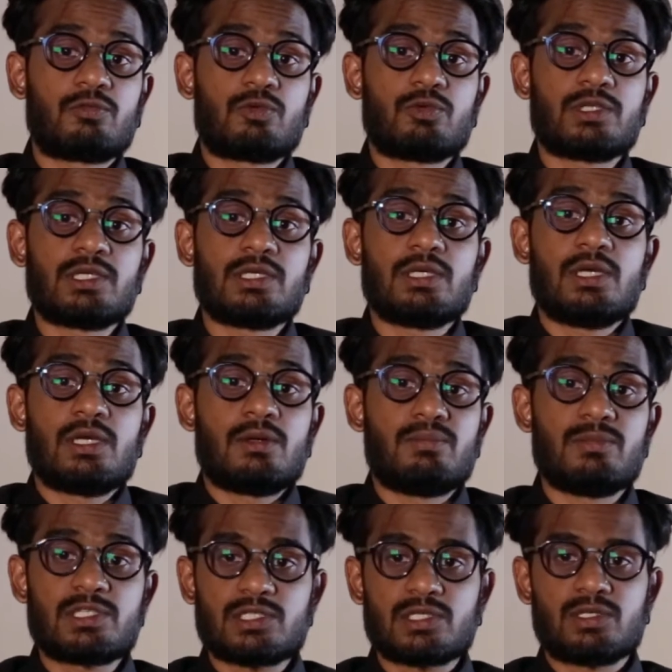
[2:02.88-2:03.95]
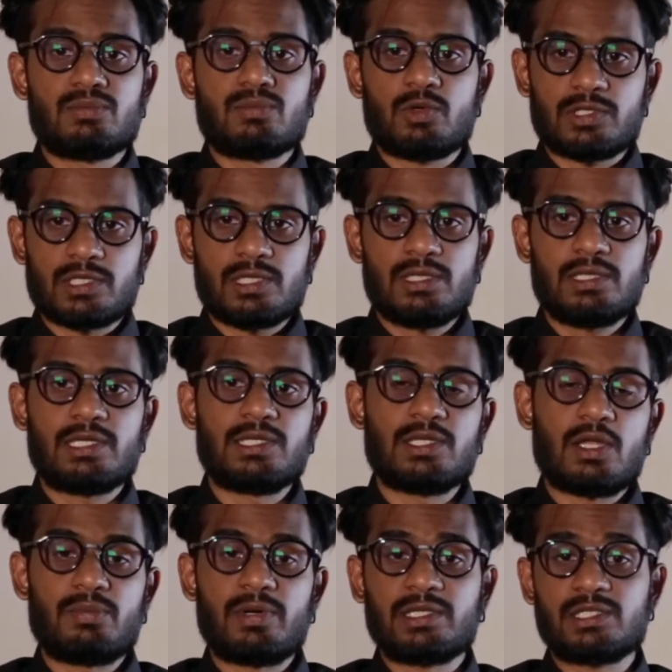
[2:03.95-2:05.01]
through the Michigan model laid
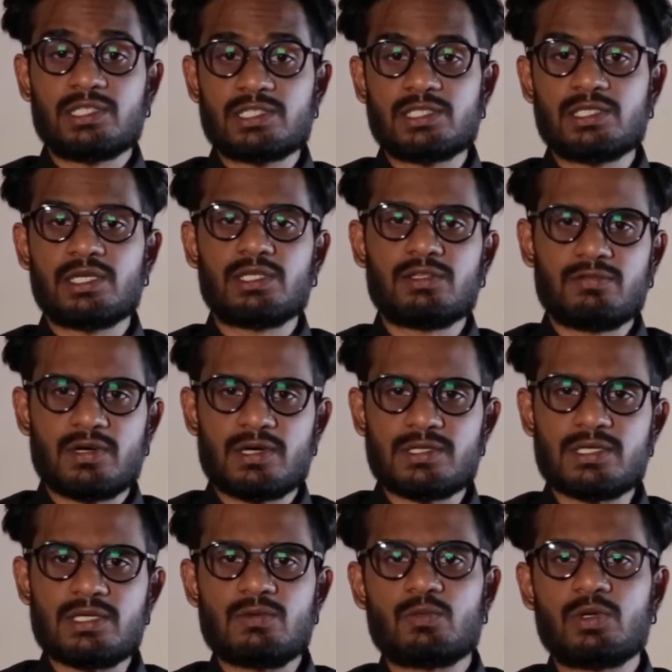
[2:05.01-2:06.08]
out by Tichy and Ivana,